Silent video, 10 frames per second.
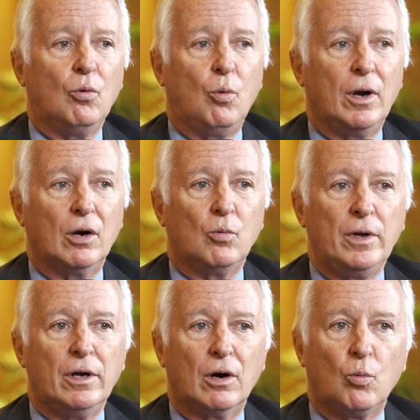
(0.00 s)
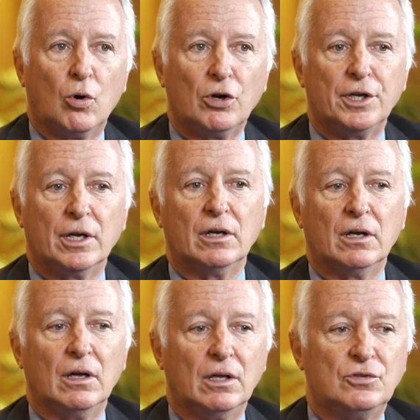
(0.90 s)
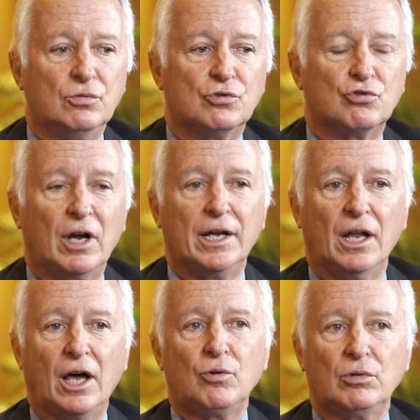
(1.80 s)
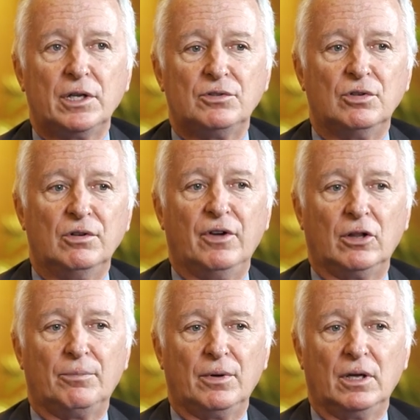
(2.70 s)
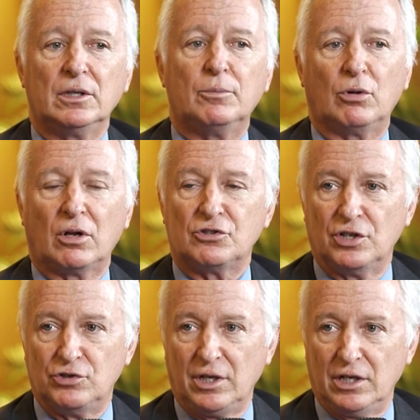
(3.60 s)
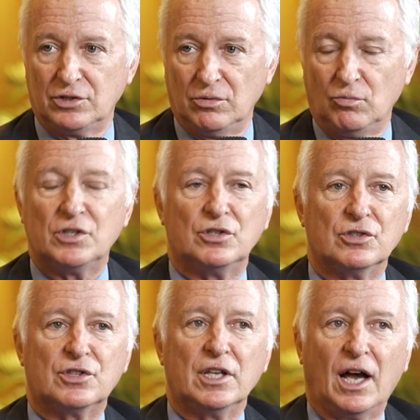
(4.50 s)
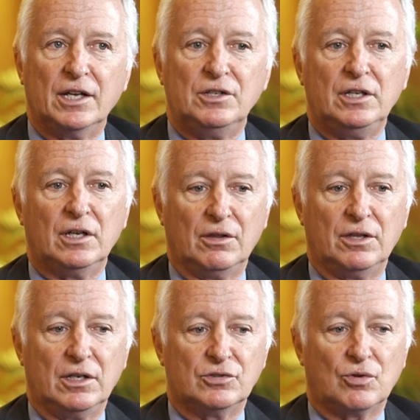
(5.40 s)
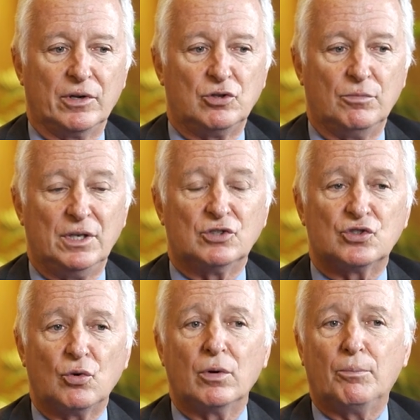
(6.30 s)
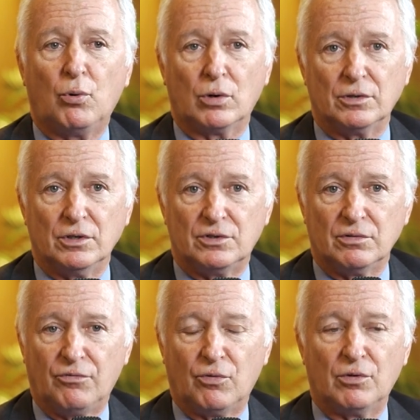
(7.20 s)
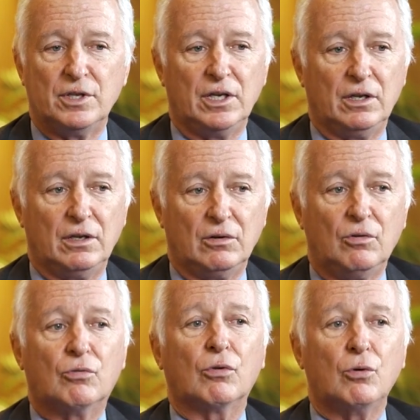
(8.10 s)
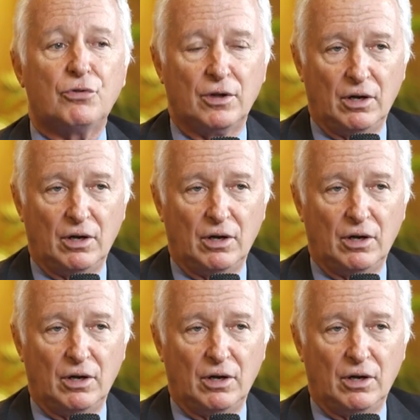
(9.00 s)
where we are working to try not only to develop a liberal arts education, which is the idea that is going to be so important for the growth